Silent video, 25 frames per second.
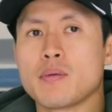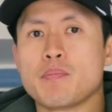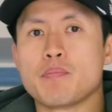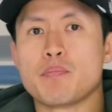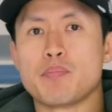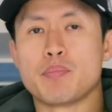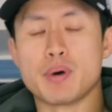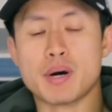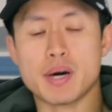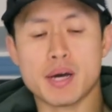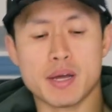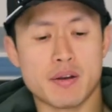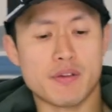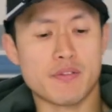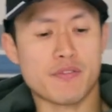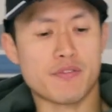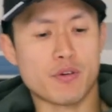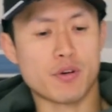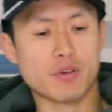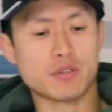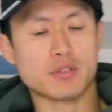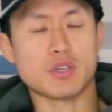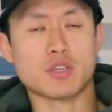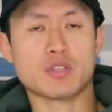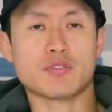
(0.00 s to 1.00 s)
but
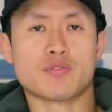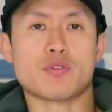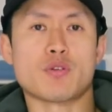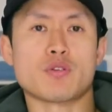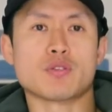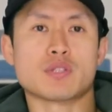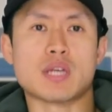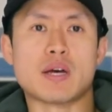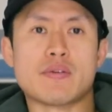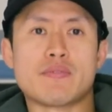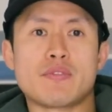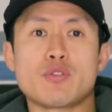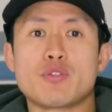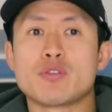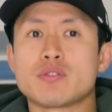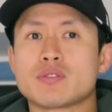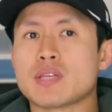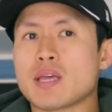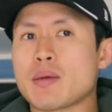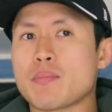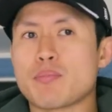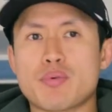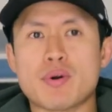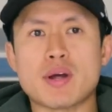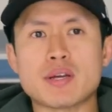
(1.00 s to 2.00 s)
first things first, I'm gonna do the
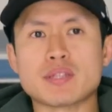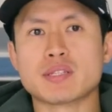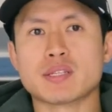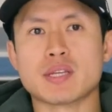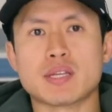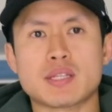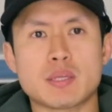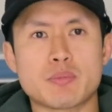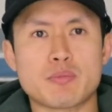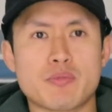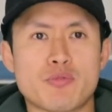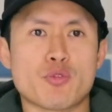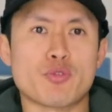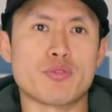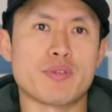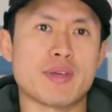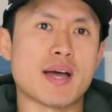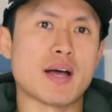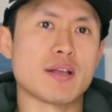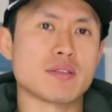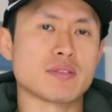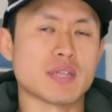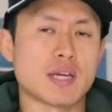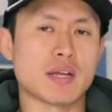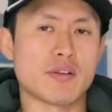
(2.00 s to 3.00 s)
same process I did before on the
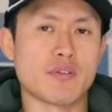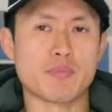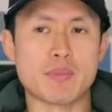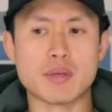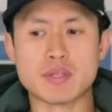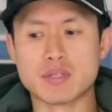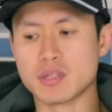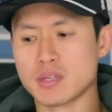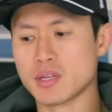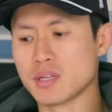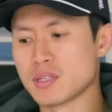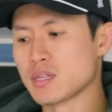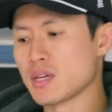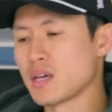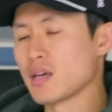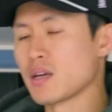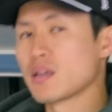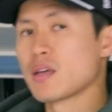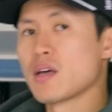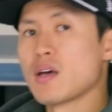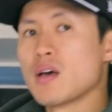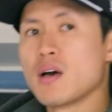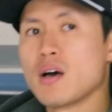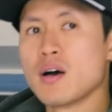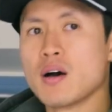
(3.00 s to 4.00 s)
outside. I'm gonna basically
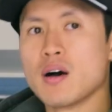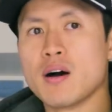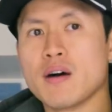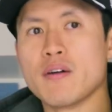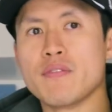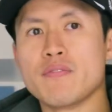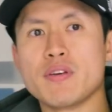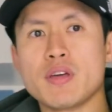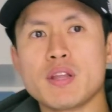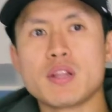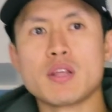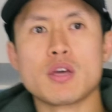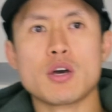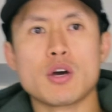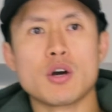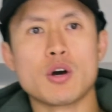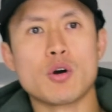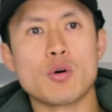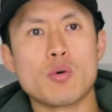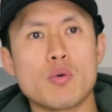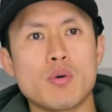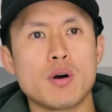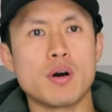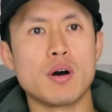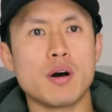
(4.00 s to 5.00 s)
take a
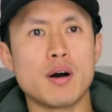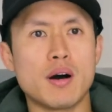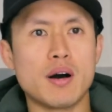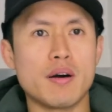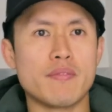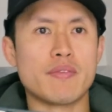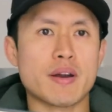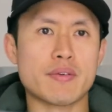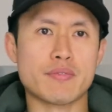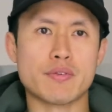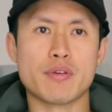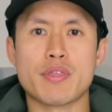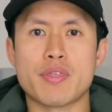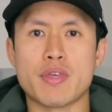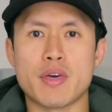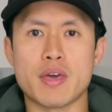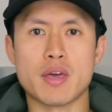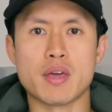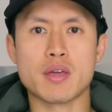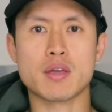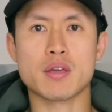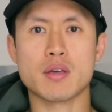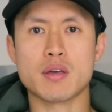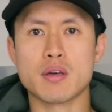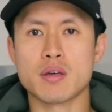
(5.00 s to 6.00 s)
video of
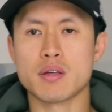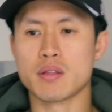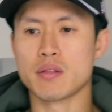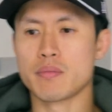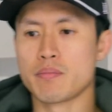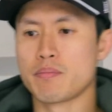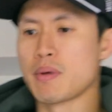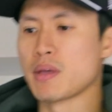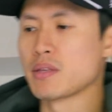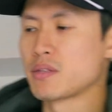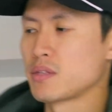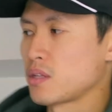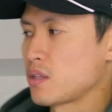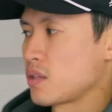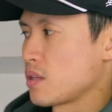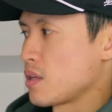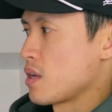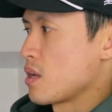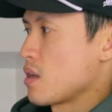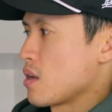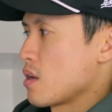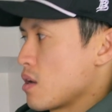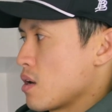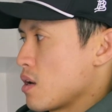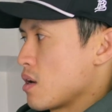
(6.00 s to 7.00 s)
everything,
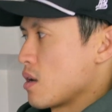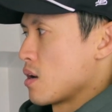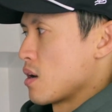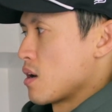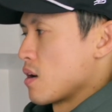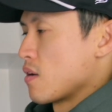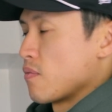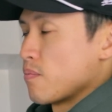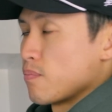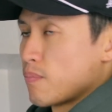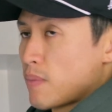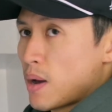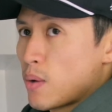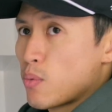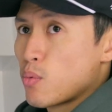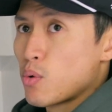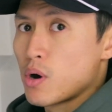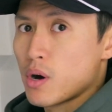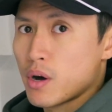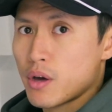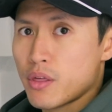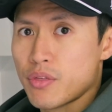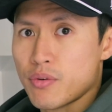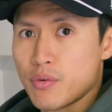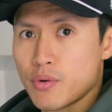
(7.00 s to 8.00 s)
basically of my
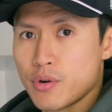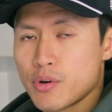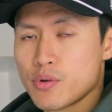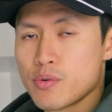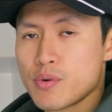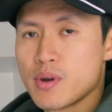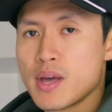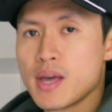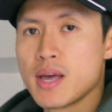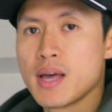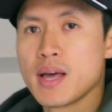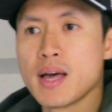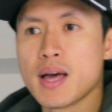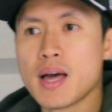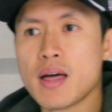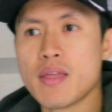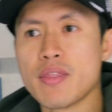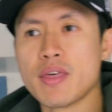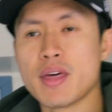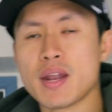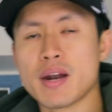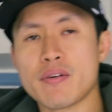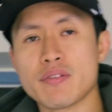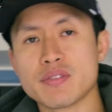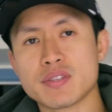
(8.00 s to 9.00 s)
walkthrough, and
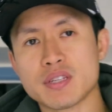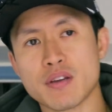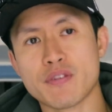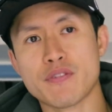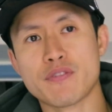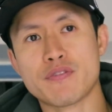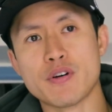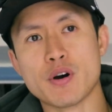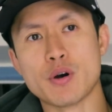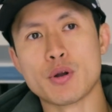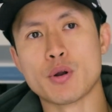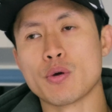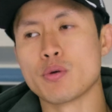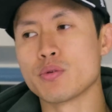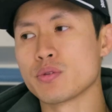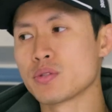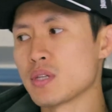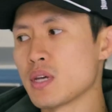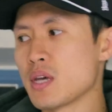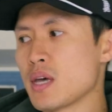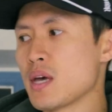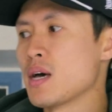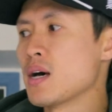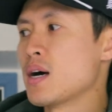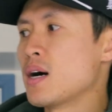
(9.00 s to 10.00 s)
then I'm gonna take
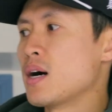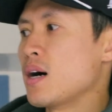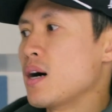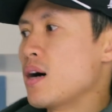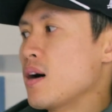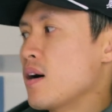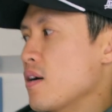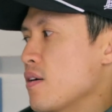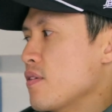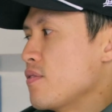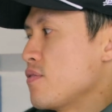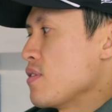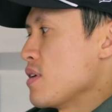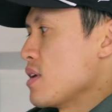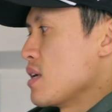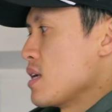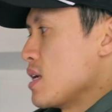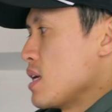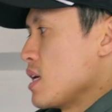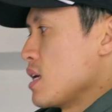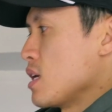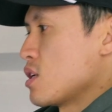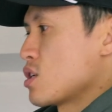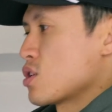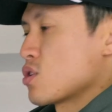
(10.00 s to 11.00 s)
photos of
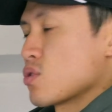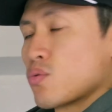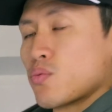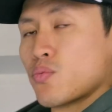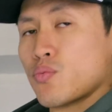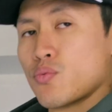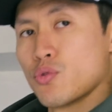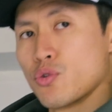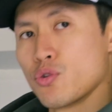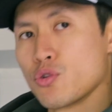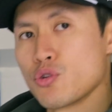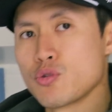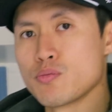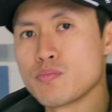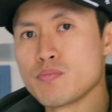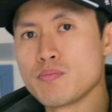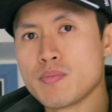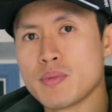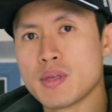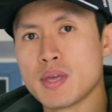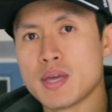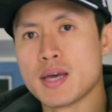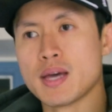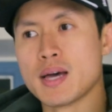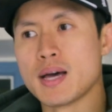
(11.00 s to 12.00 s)
each room
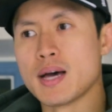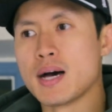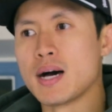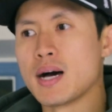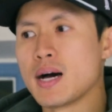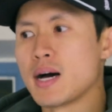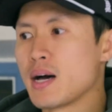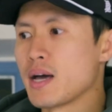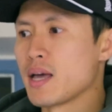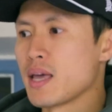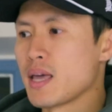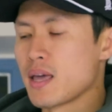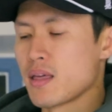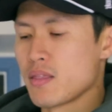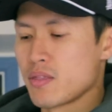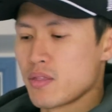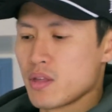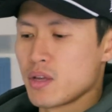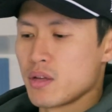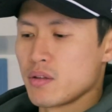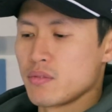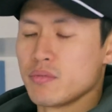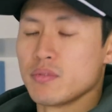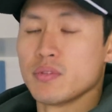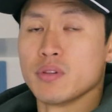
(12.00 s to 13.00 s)

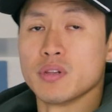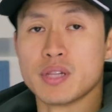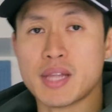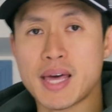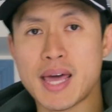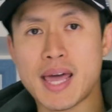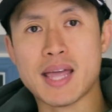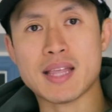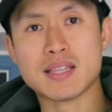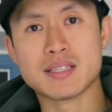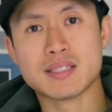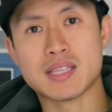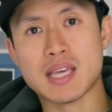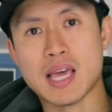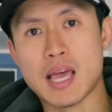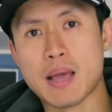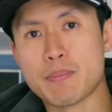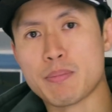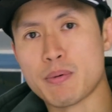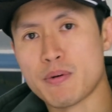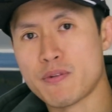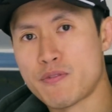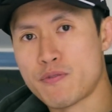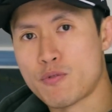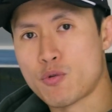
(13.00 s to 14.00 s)
in
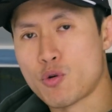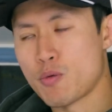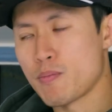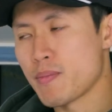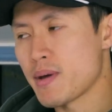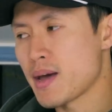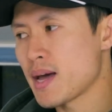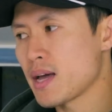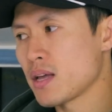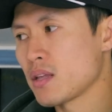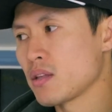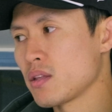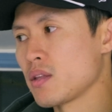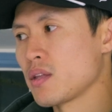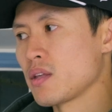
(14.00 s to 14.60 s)
landscape format,